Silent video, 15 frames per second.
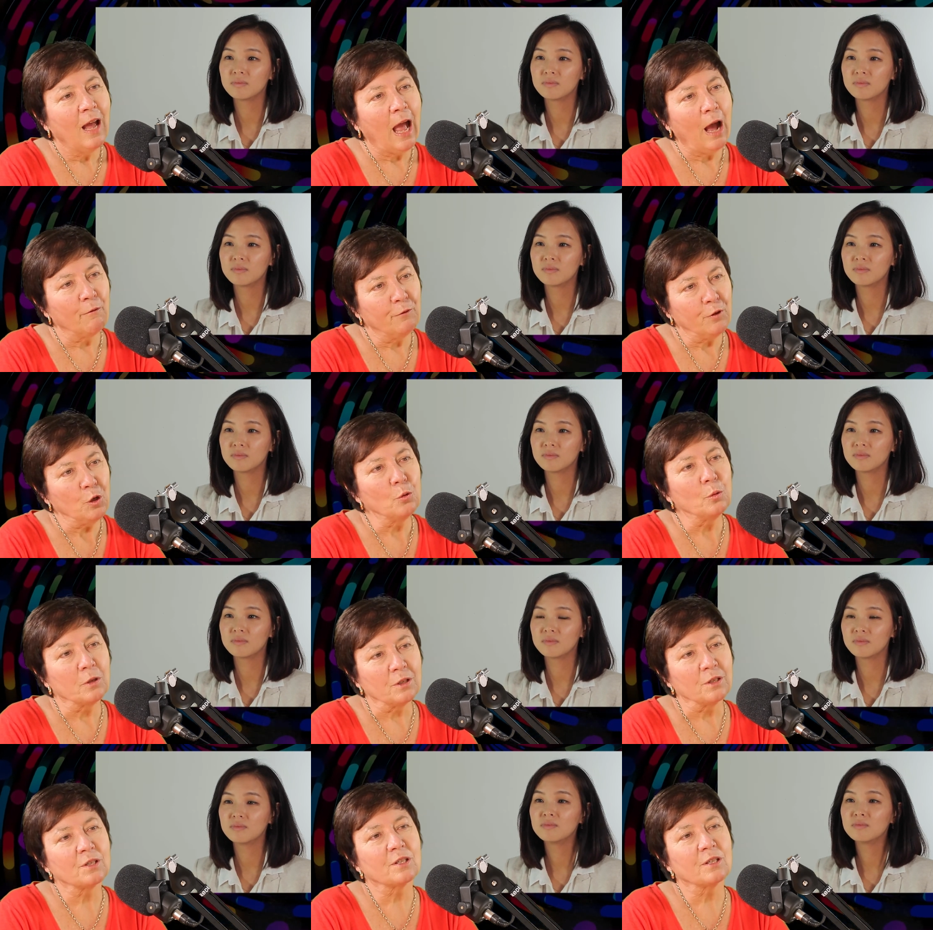Speaker 1: our
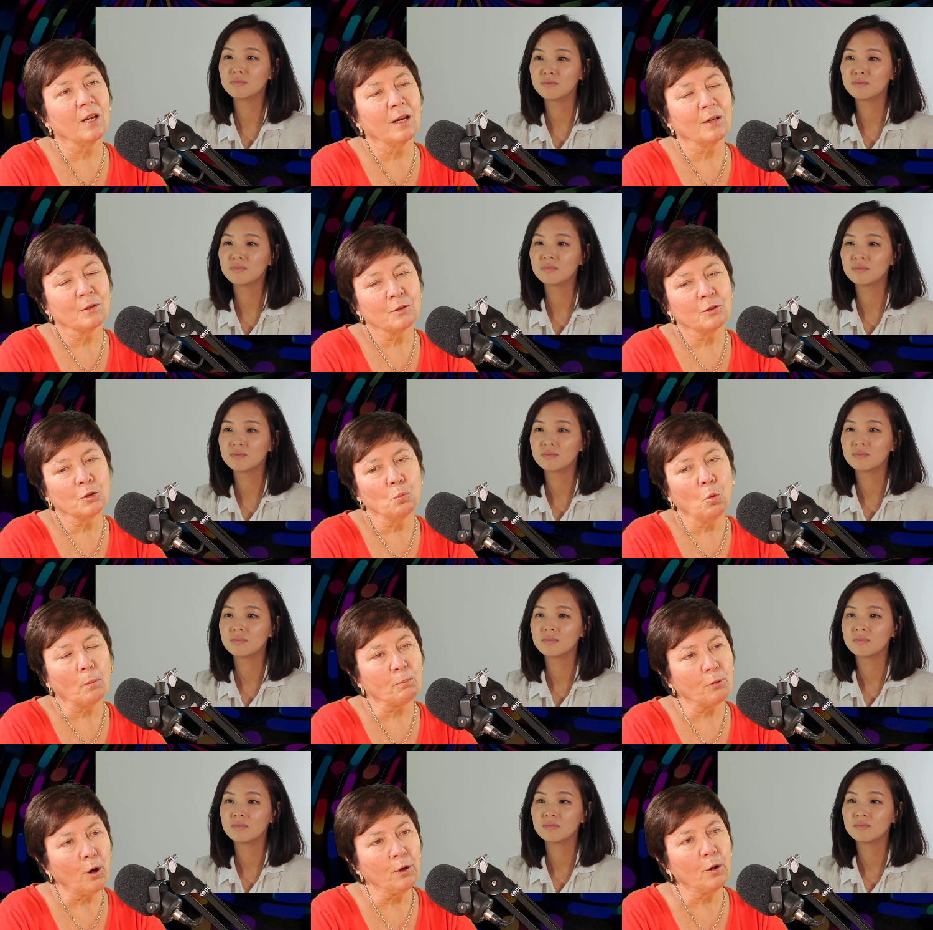viewers uh, to
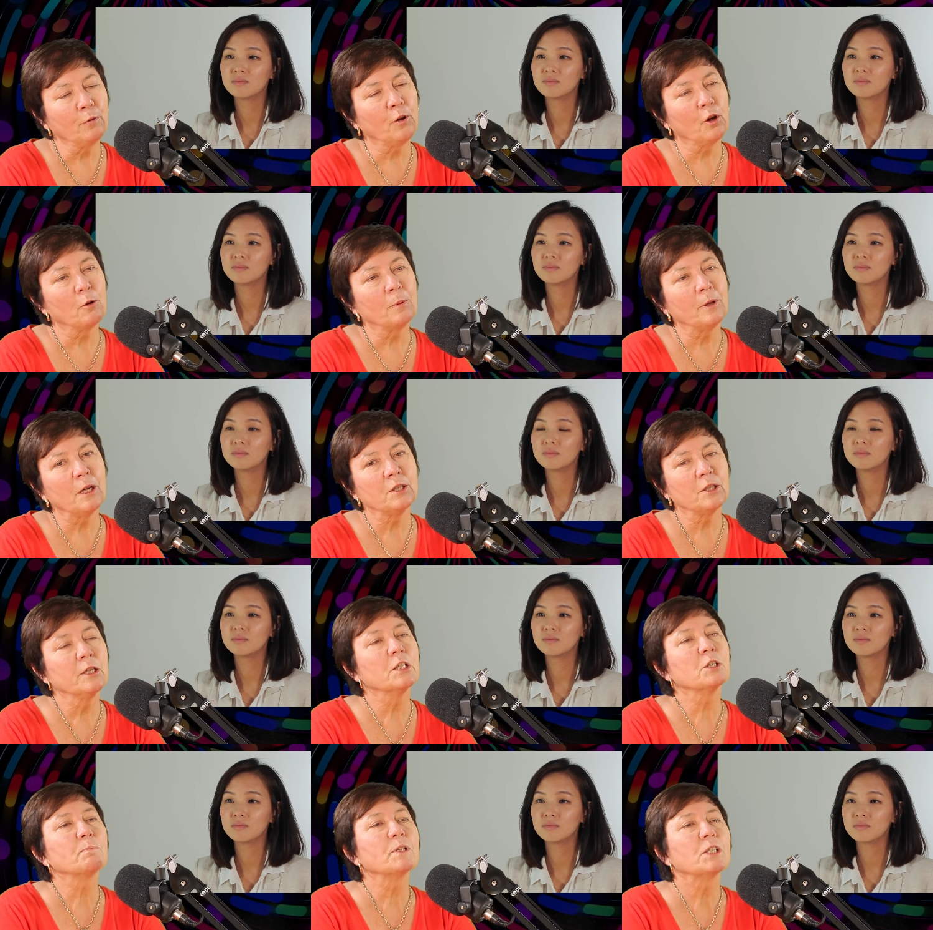what proton therapy is and
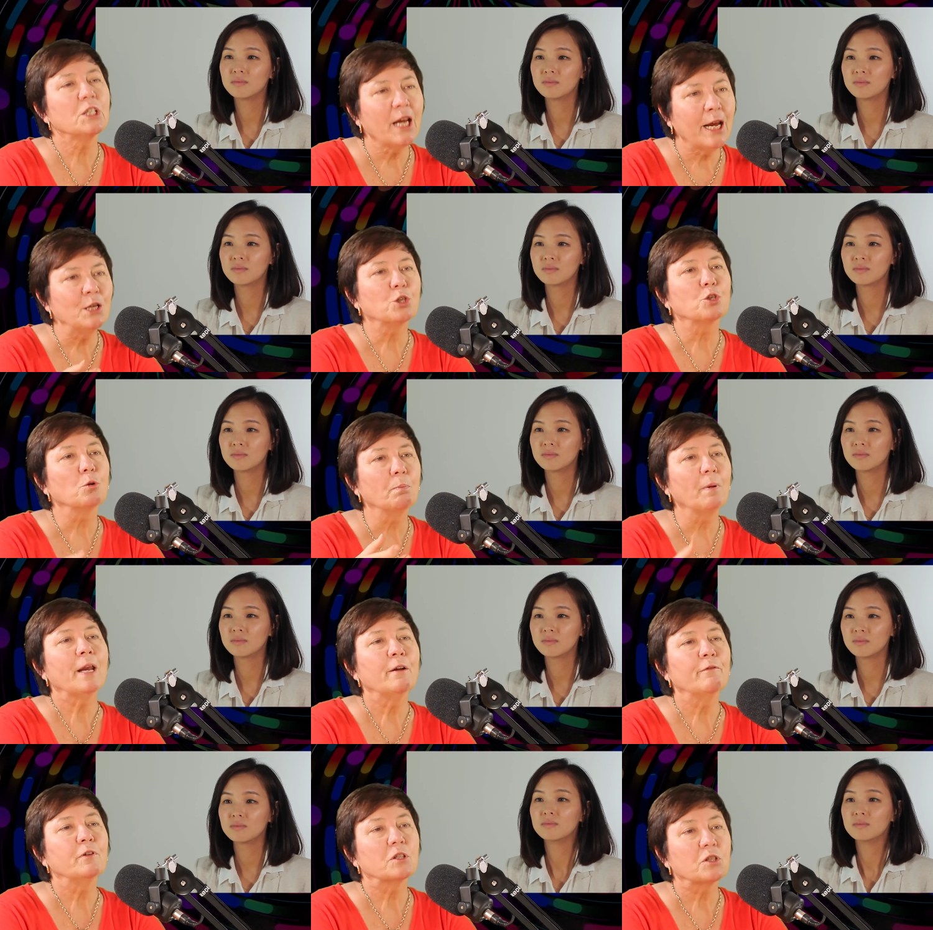its potential
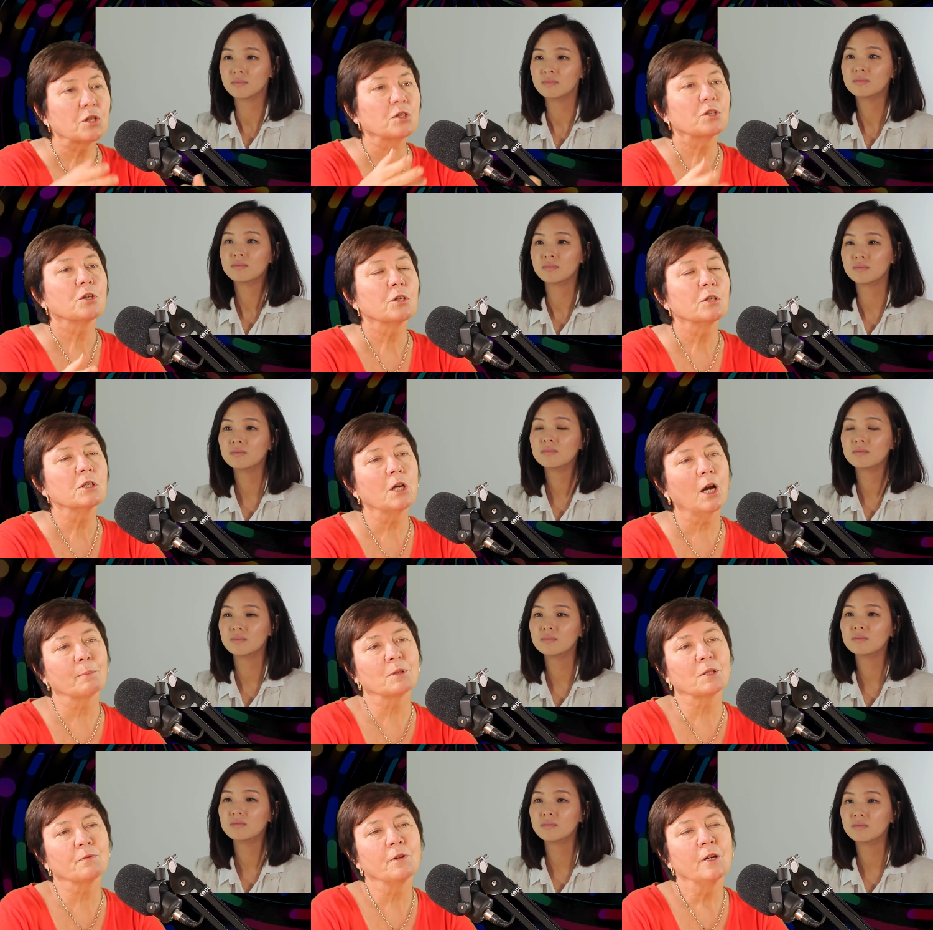benefits to certain
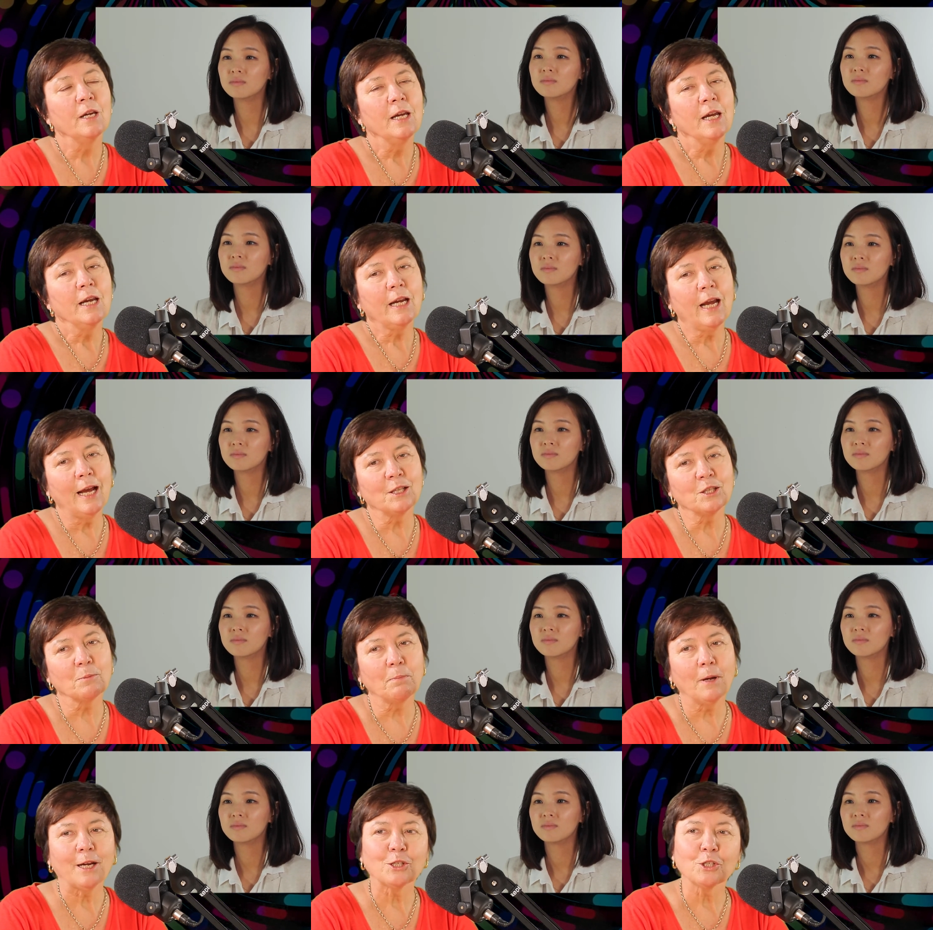types of cancer
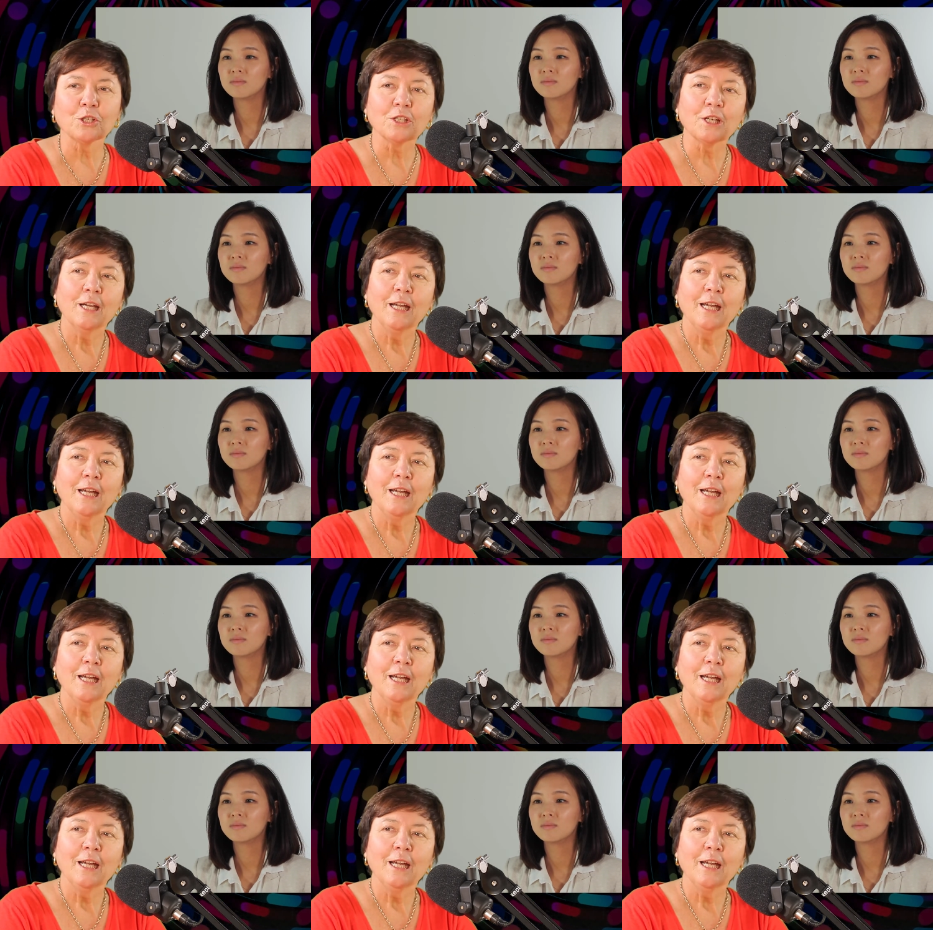patients.